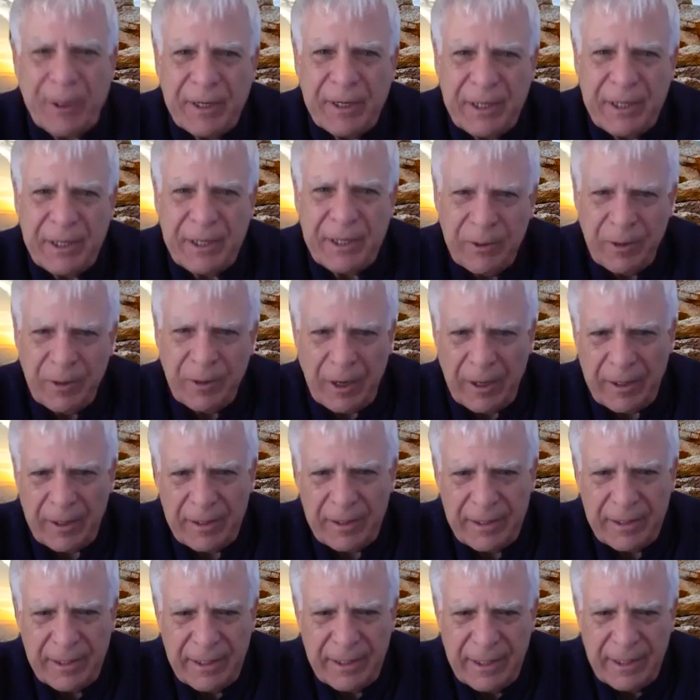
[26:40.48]
you all,
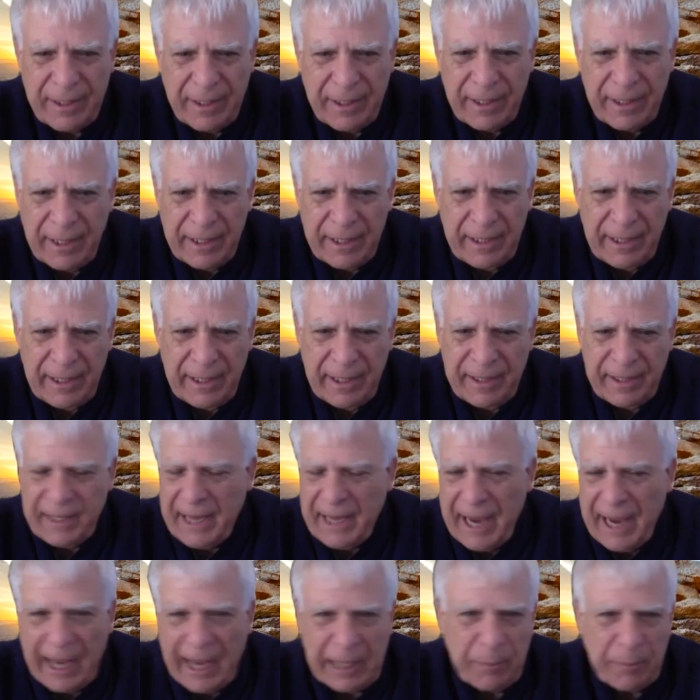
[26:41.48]
and the
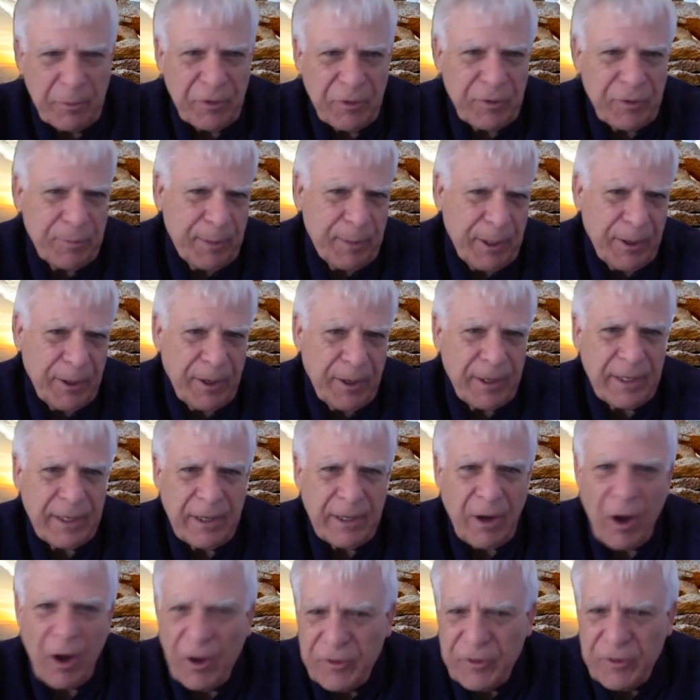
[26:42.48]
animal spirit and
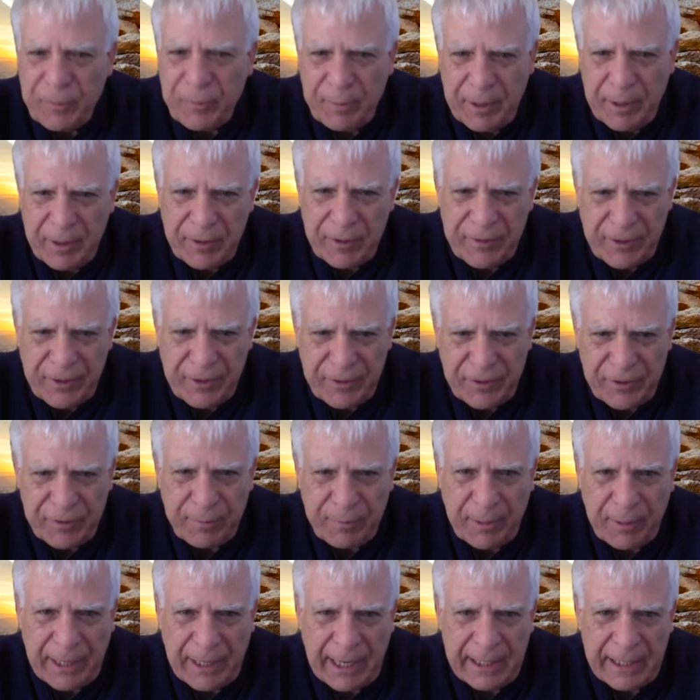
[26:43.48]
all spirits on this
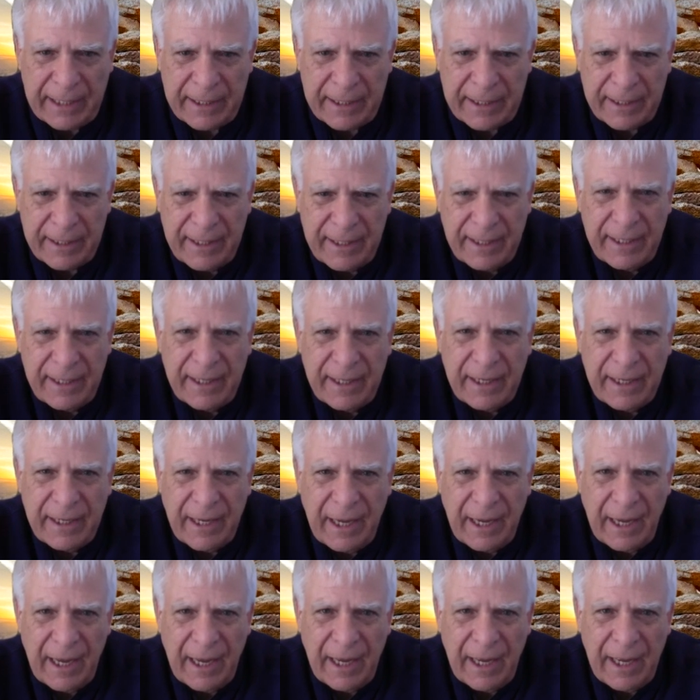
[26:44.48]
planet.
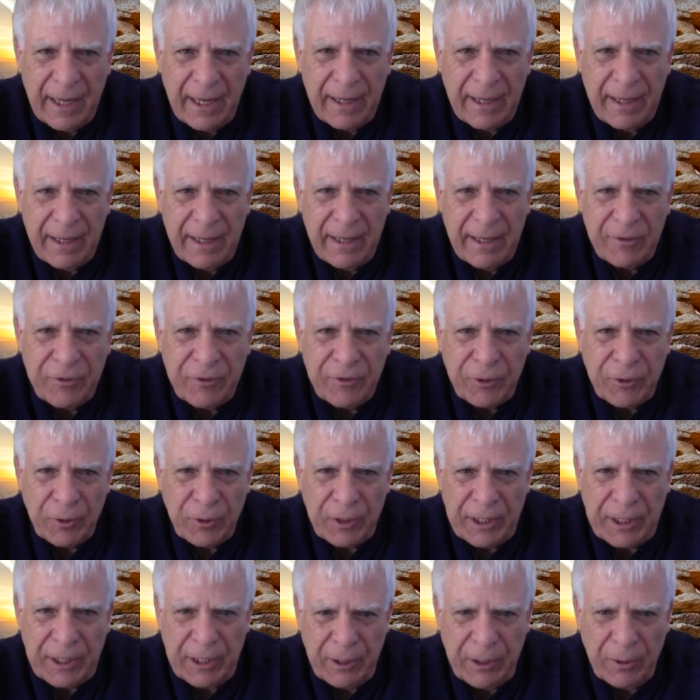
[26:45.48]

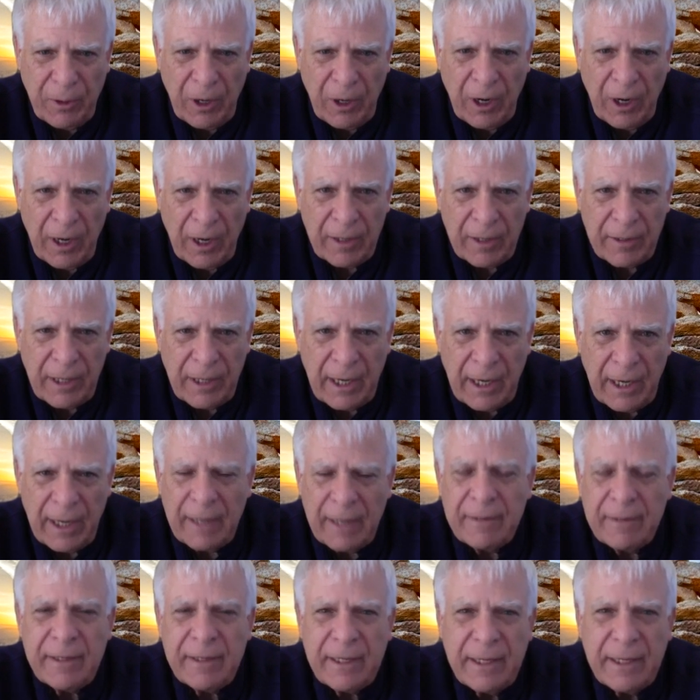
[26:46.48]
Julie, you're
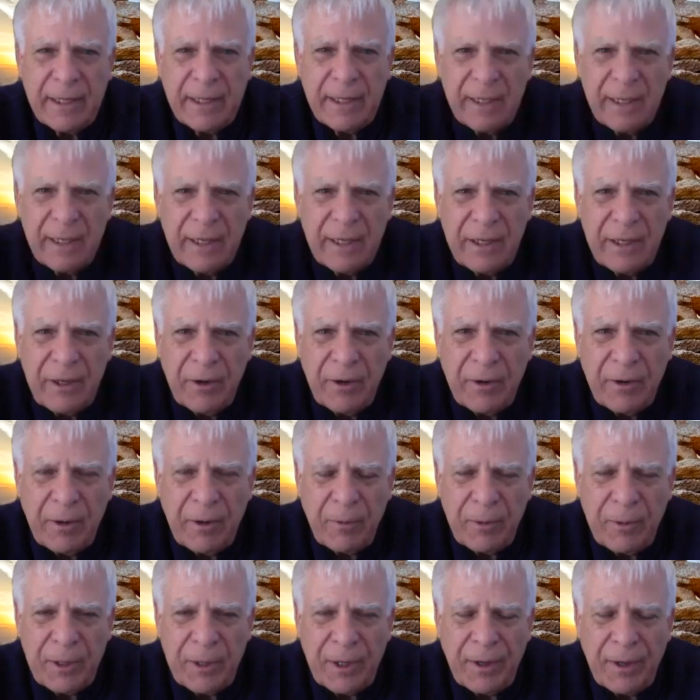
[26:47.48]
a
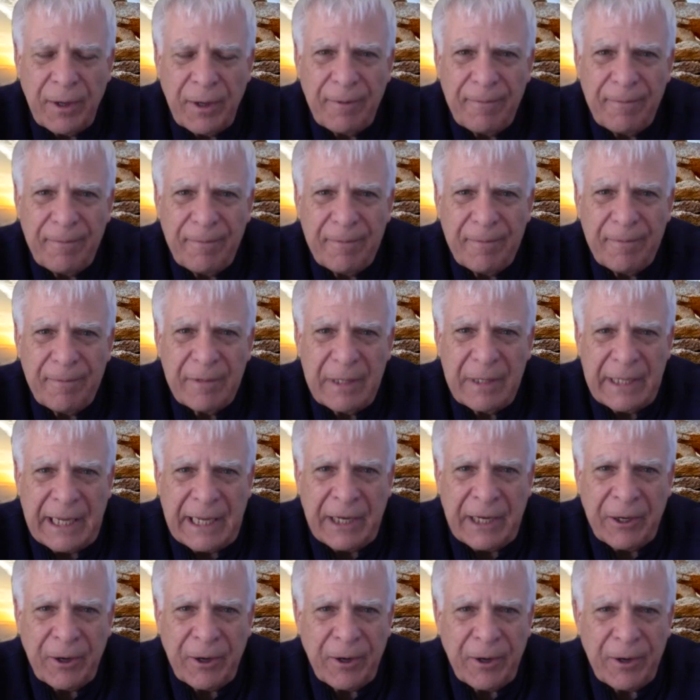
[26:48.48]
real
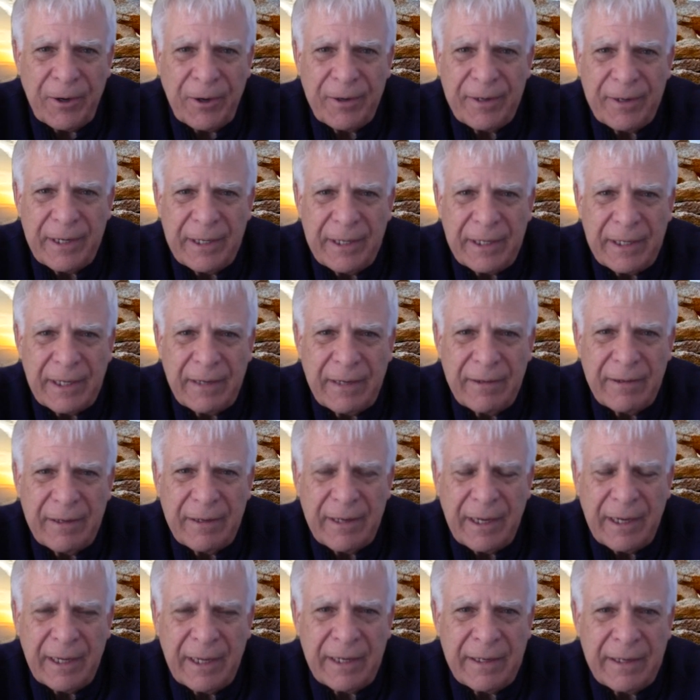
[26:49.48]
leader, and
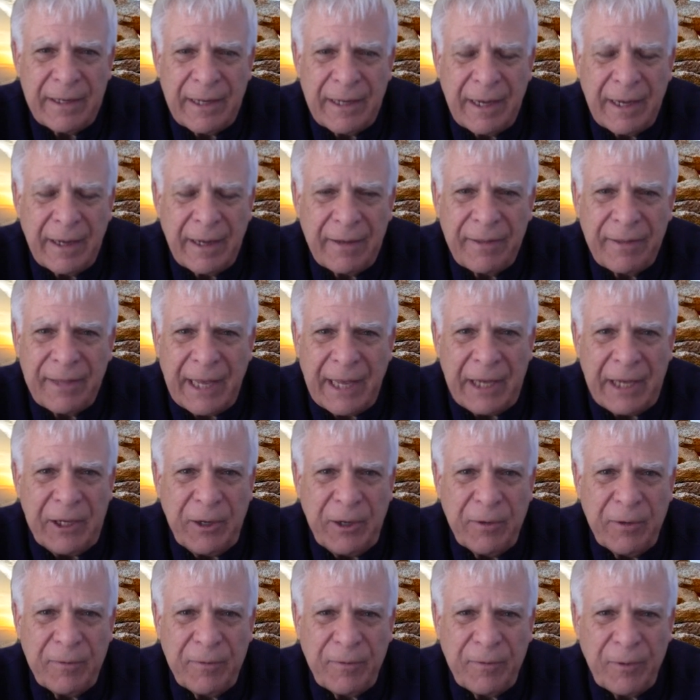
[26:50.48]
thank
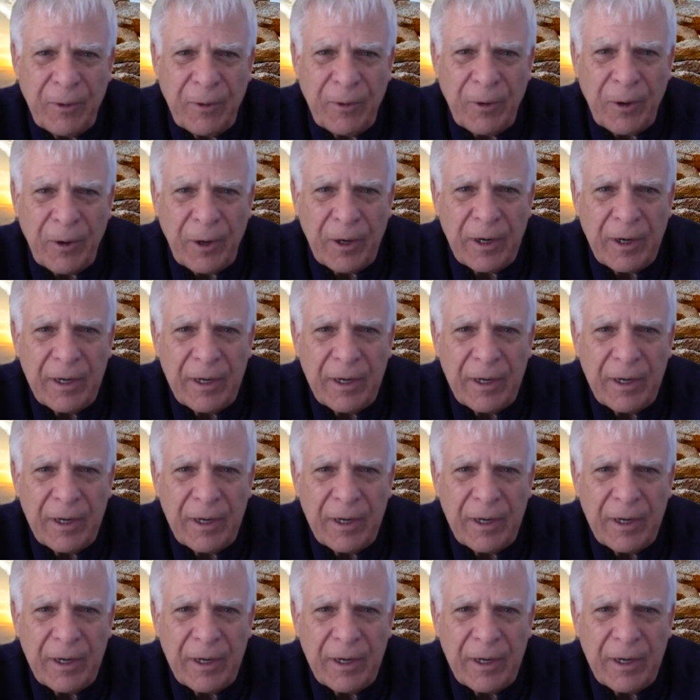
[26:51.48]
you for